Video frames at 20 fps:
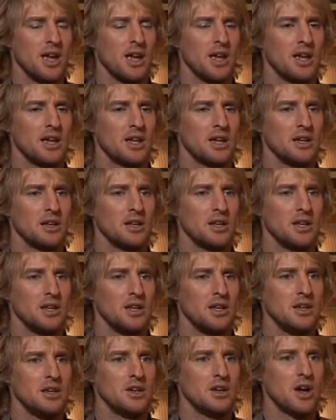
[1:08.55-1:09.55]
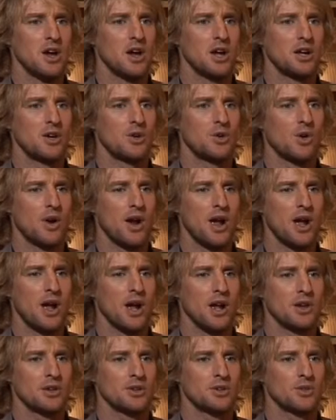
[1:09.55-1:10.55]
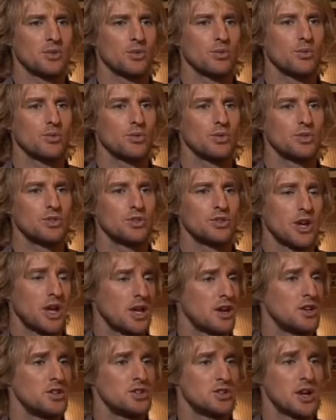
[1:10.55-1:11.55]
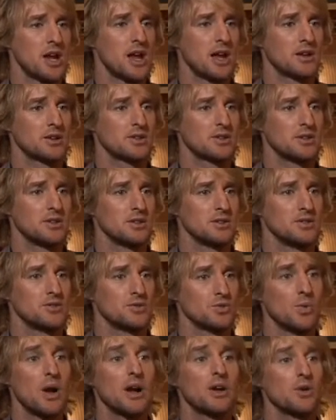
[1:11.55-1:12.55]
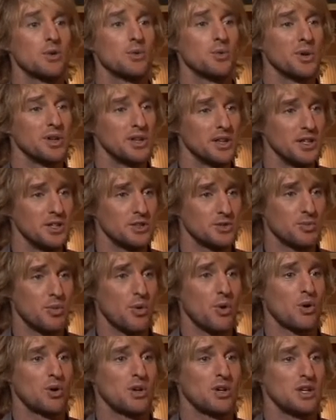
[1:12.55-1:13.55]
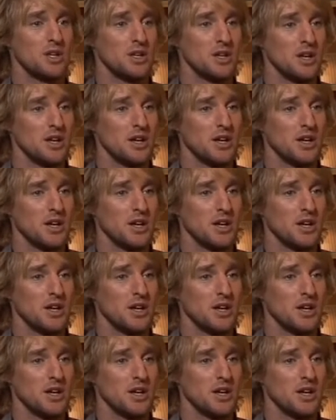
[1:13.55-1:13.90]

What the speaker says: and he and I crashed Janet Jackson's record release party.